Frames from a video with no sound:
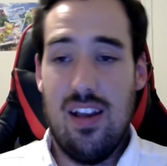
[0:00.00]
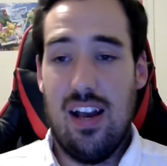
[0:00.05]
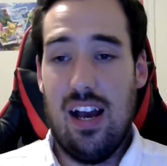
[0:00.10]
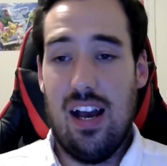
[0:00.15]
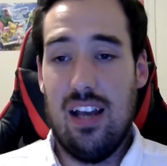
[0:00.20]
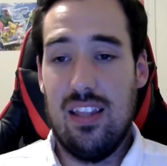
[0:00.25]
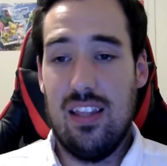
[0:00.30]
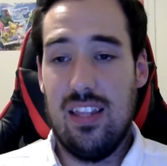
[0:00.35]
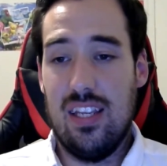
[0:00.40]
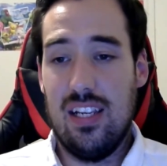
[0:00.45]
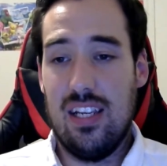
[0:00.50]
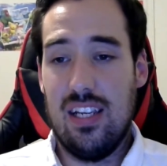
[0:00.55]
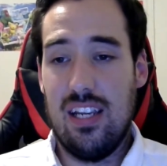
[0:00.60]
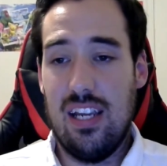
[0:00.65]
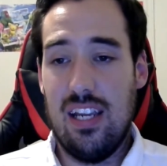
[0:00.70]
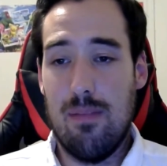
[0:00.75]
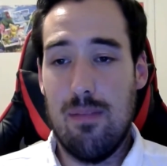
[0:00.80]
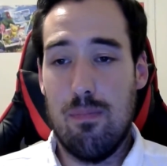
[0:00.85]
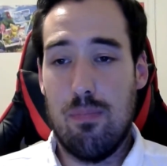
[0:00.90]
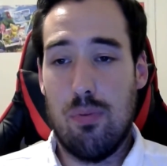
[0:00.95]
I think
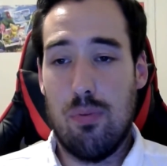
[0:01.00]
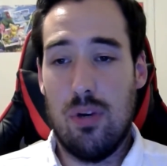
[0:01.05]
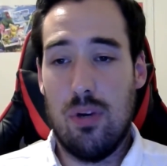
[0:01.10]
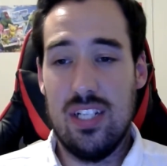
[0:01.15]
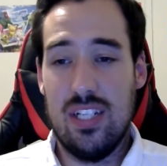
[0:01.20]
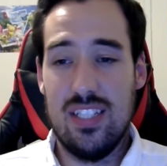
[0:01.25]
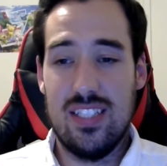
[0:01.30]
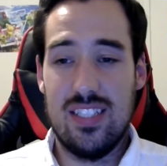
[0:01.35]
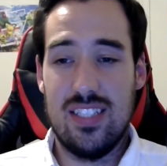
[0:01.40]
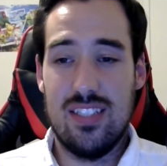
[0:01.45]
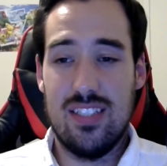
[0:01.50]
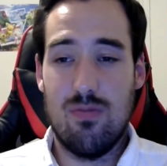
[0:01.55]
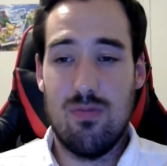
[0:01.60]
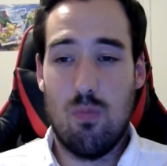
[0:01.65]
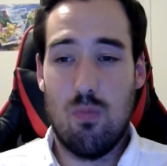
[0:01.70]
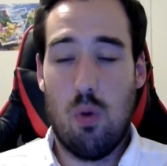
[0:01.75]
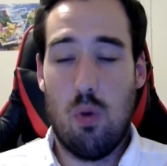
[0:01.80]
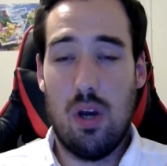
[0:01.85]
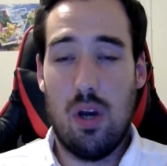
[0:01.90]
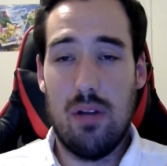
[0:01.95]
it brings
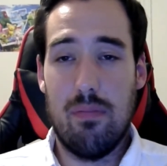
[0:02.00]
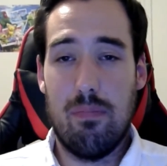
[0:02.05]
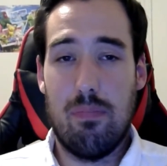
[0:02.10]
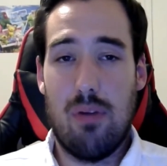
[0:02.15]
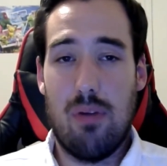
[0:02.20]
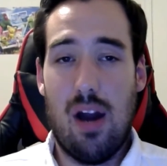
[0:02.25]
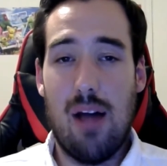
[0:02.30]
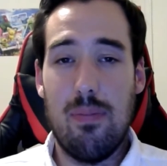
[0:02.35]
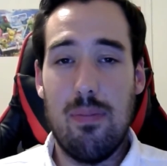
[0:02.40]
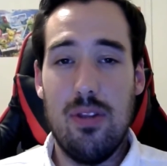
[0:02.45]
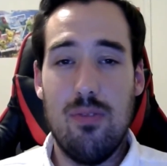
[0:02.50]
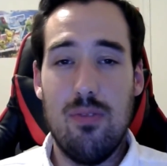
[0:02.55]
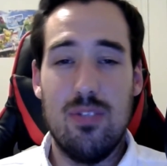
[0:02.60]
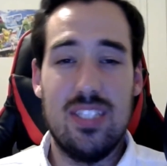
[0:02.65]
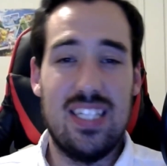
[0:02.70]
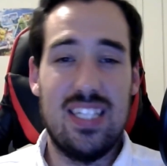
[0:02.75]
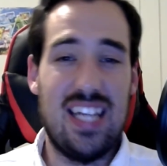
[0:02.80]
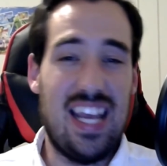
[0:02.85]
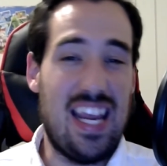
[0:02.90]
what probably was an